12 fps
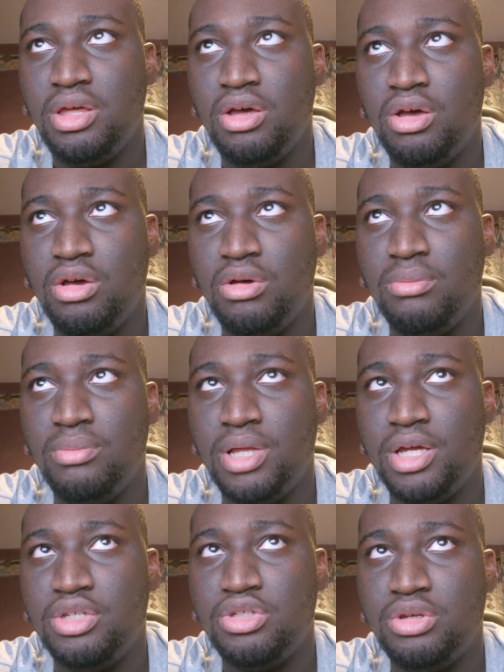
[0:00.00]

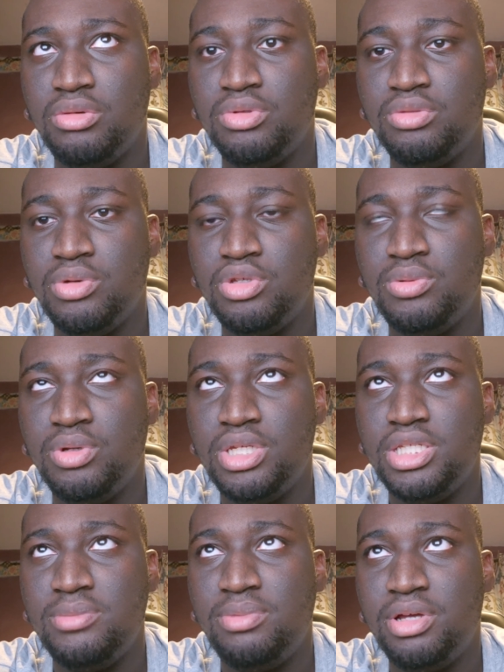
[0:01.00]
It was supposed to be on
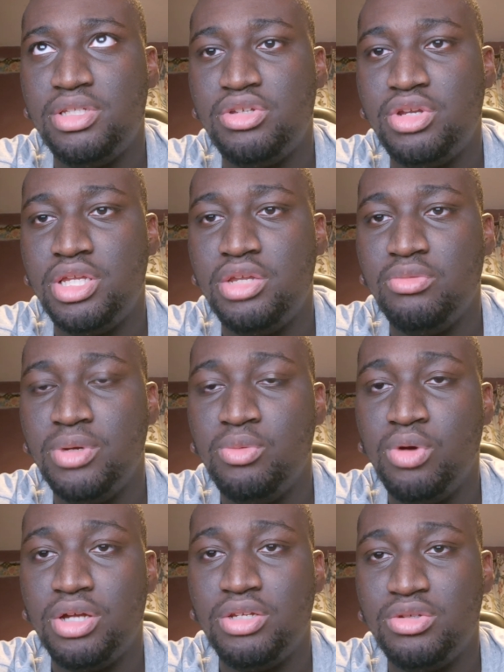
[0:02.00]
Disney Plus, so they
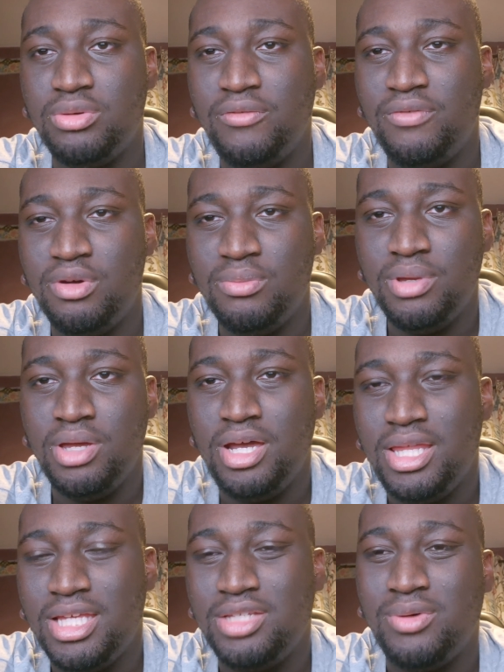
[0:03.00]
reworked into a film.
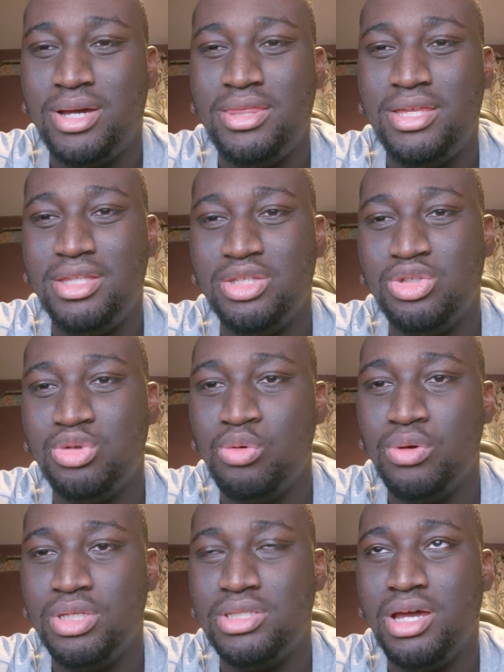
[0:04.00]
That's why I think the
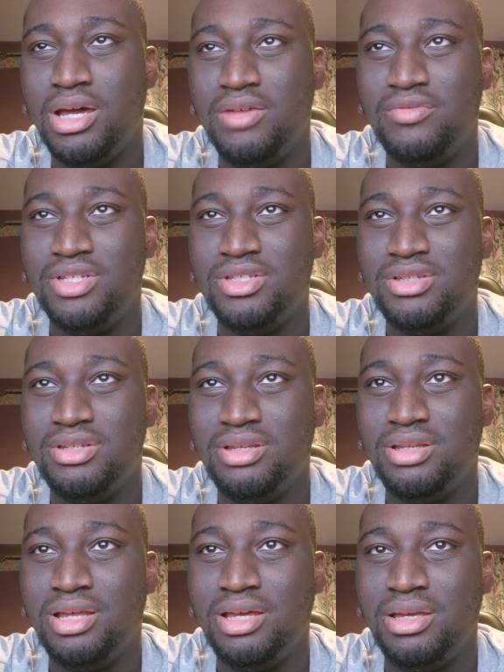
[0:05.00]
story is kind of just
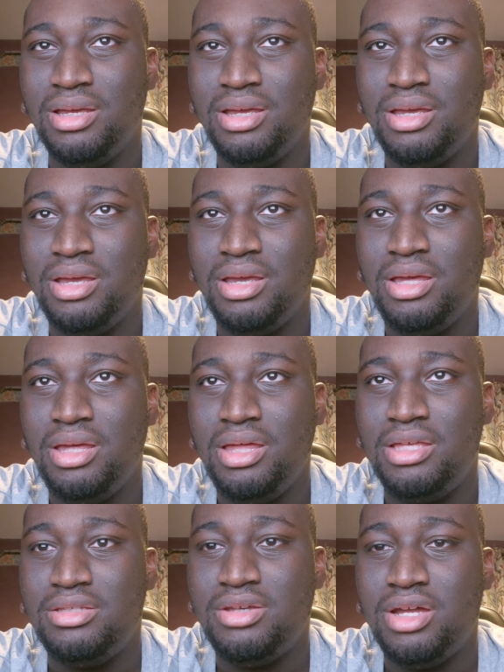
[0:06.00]
like
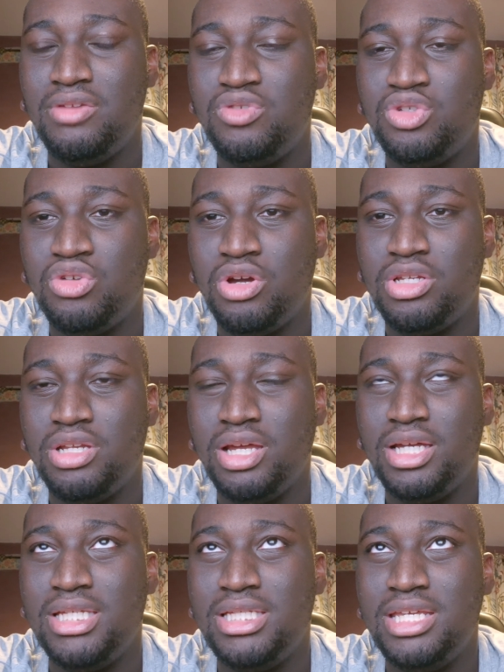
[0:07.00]
it's kind of structured
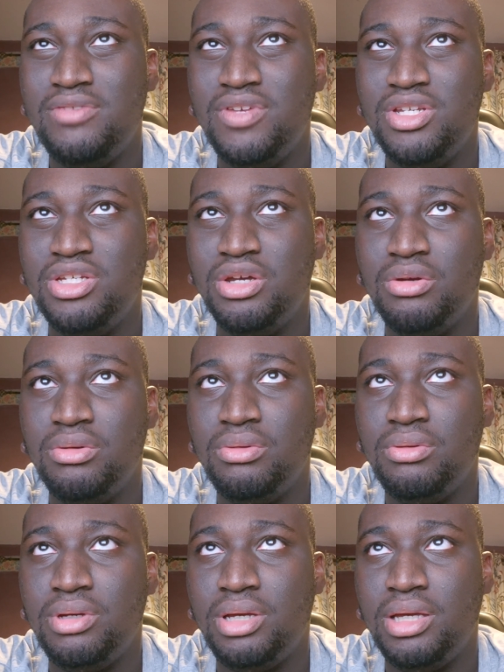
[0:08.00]
like a TV show,
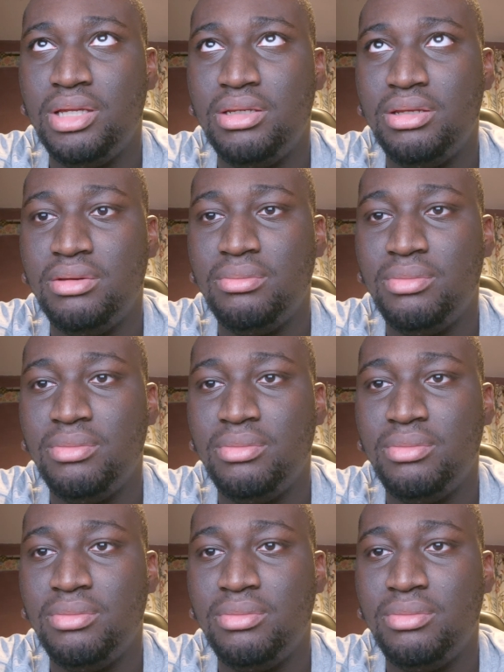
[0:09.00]
and